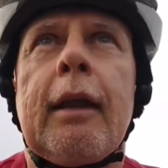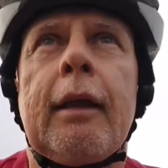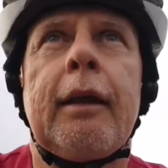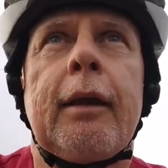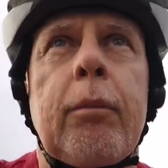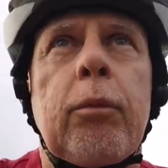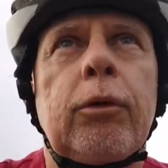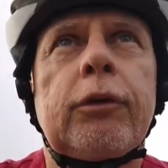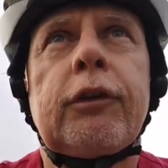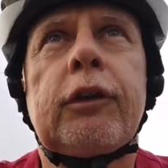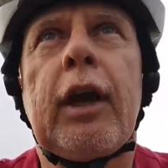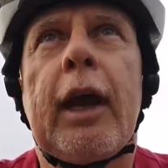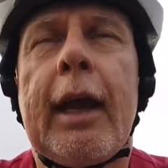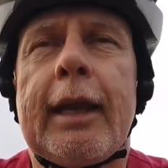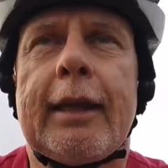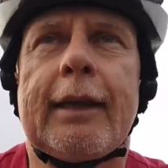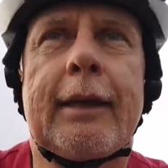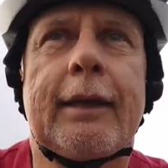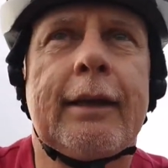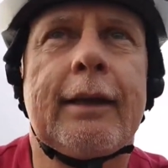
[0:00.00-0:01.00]
it would
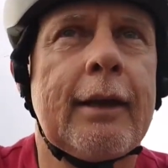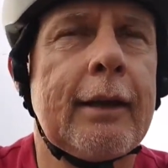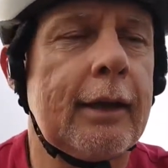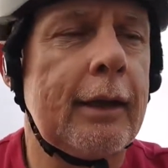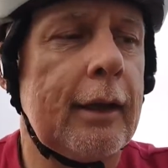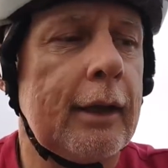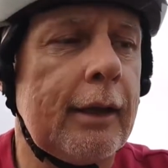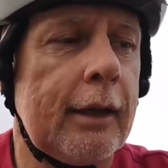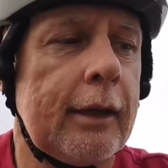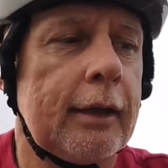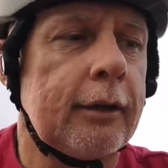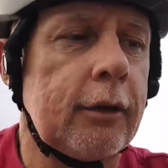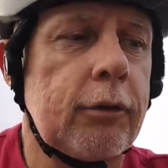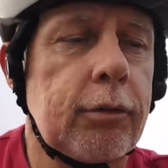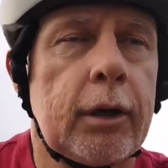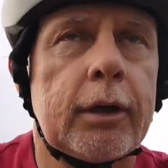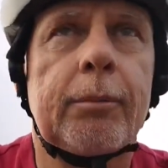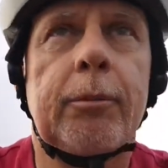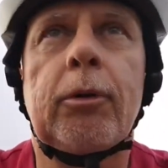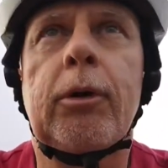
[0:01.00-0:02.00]
take
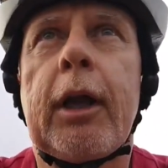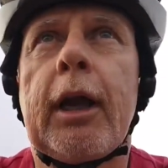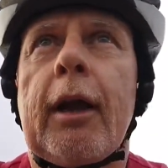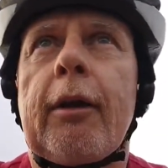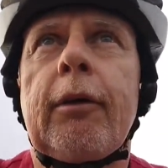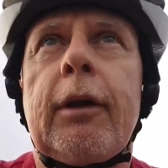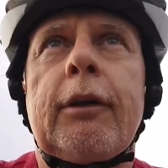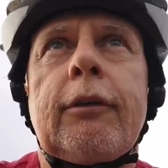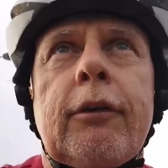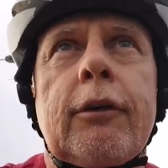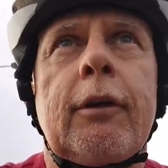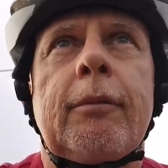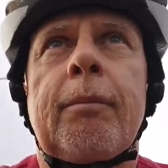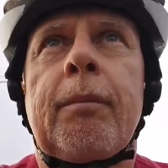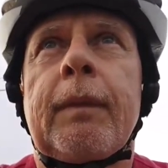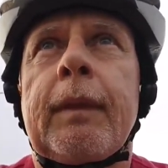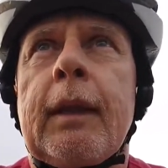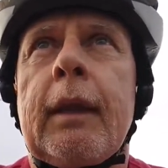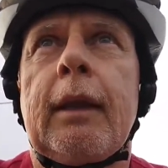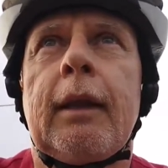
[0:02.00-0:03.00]
incredible courage,
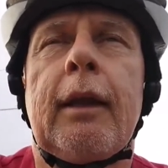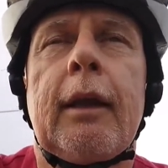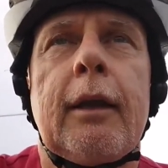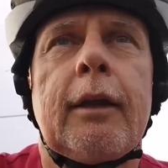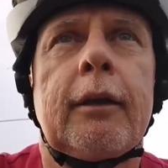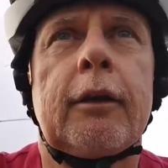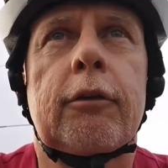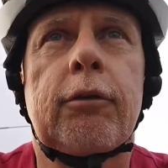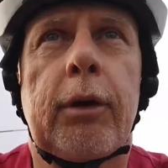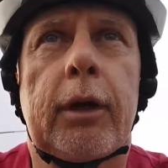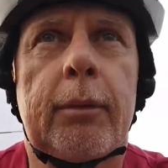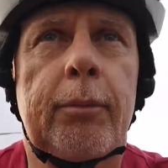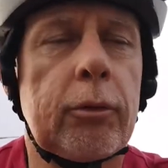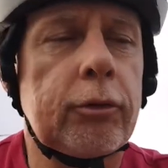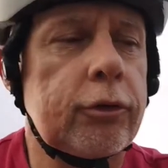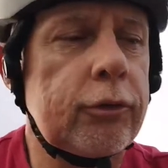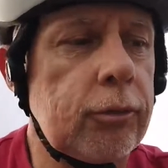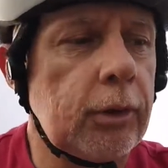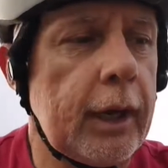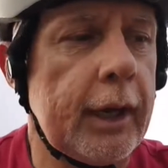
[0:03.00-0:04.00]
incredible
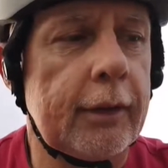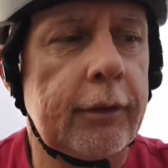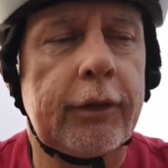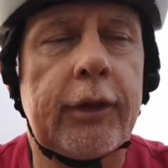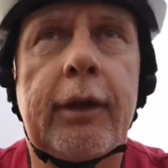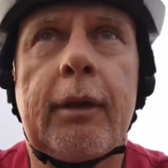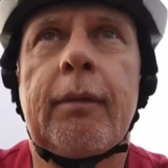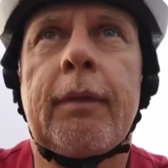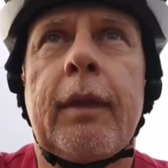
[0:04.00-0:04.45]
strength,